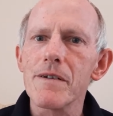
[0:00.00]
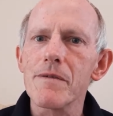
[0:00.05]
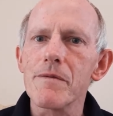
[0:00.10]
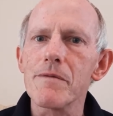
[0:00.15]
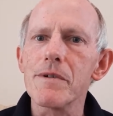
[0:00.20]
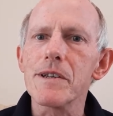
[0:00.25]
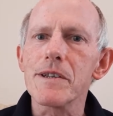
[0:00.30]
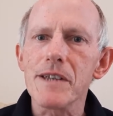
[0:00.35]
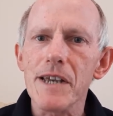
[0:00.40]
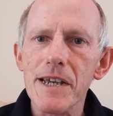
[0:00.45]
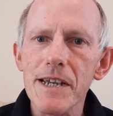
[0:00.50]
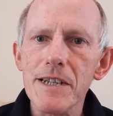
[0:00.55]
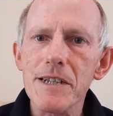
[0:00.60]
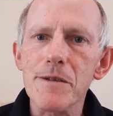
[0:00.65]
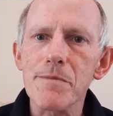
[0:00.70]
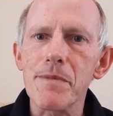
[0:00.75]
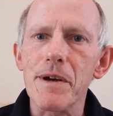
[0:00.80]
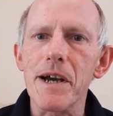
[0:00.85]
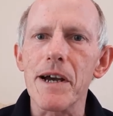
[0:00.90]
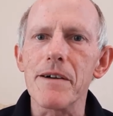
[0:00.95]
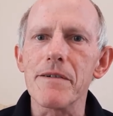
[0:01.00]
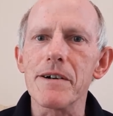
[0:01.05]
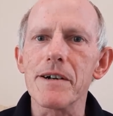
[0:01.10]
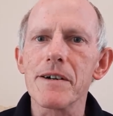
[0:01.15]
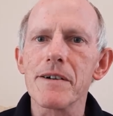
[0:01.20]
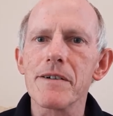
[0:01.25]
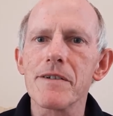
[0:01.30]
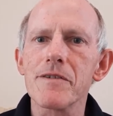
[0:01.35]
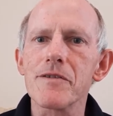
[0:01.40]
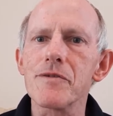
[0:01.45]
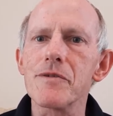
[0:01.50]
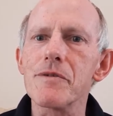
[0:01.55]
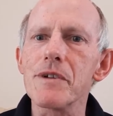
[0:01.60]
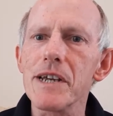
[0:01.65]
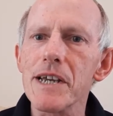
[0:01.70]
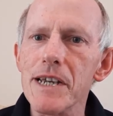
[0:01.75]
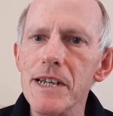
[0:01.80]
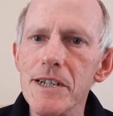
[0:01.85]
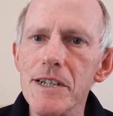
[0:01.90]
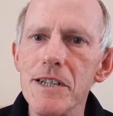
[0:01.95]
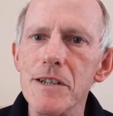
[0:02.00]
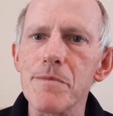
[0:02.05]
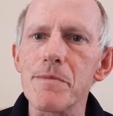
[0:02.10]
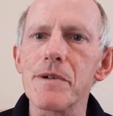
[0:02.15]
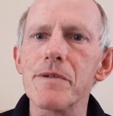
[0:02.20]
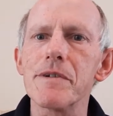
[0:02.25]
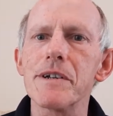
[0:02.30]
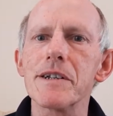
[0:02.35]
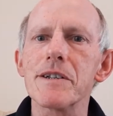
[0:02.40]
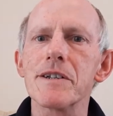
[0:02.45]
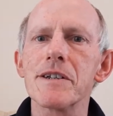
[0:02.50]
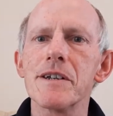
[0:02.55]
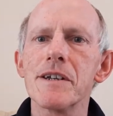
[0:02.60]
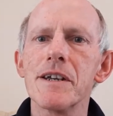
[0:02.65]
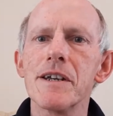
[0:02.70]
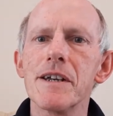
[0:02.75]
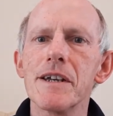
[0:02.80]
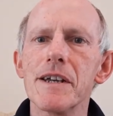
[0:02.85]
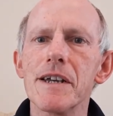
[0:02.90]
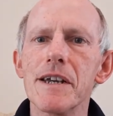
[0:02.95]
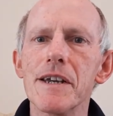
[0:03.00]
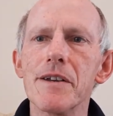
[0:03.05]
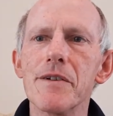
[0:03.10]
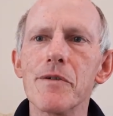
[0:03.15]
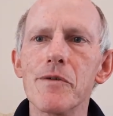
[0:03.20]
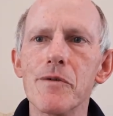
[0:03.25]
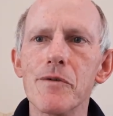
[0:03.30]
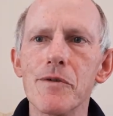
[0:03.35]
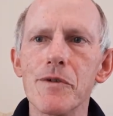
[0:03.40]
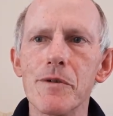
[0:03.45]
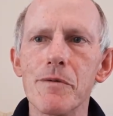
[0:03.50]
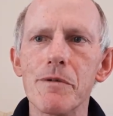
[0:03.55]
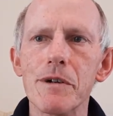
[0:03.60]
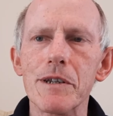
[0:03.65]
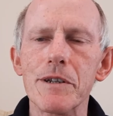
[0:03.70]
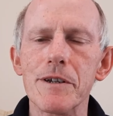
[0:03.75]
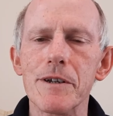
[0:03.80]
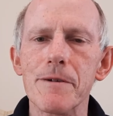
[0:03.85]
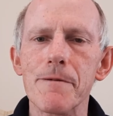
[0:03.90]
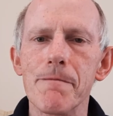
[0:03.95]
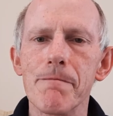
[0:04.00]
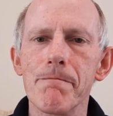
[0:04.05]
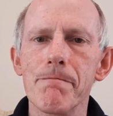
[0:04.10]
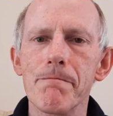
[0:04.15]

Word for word: with his power through his spirit in all that we do.